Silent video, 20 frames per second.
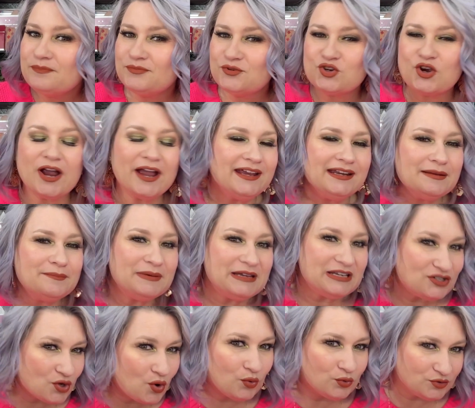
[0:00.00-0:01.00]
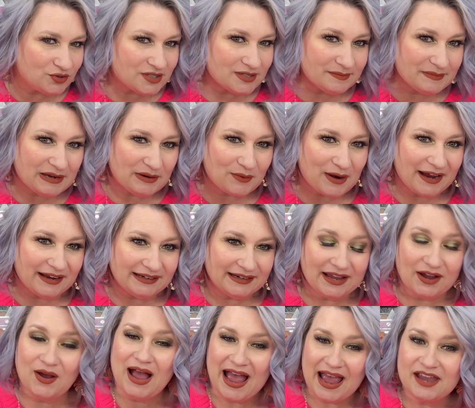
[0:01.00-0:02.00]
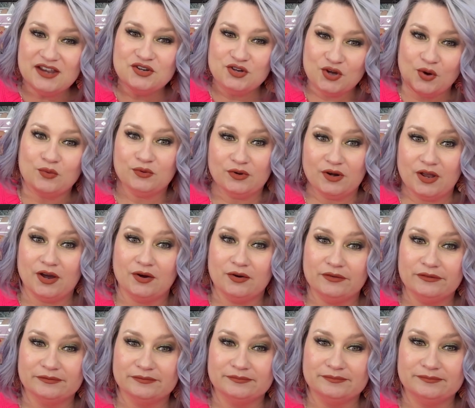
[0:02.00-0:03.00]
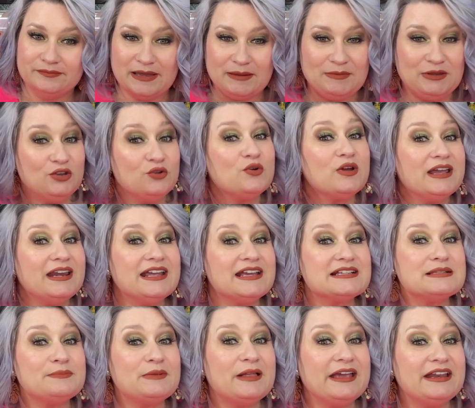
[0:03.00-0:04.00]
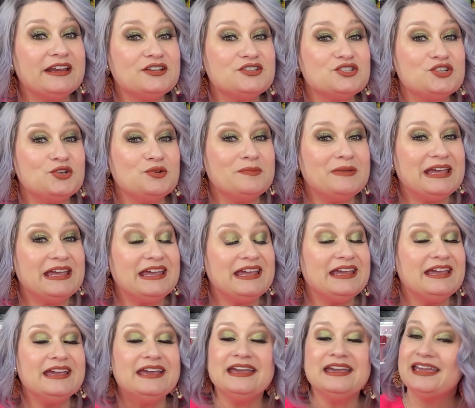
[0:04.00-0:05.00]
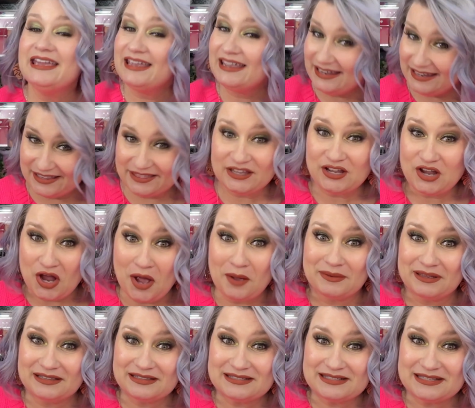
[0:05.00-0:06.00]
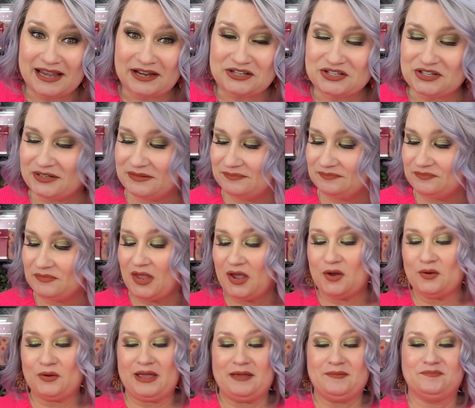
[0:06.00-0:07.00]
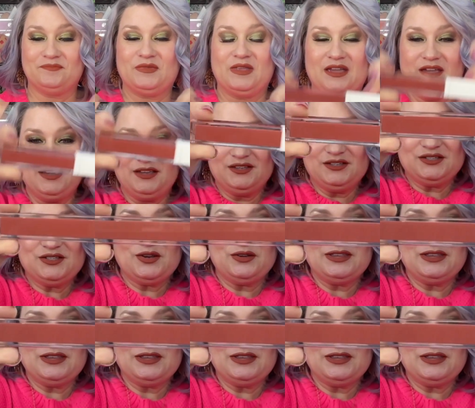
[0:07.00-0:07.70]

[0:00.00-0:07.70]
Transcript: trying to be told to me right now? I don't know. Maybe you can explain it to me in the comments section. Okay. So